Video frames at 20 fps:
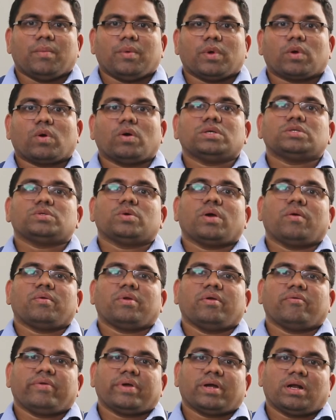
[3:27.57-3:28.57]
Because you
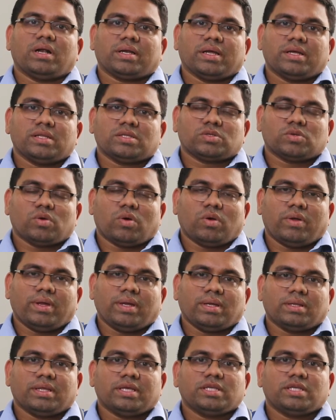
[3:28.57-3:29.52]
have difficulty in swallowing,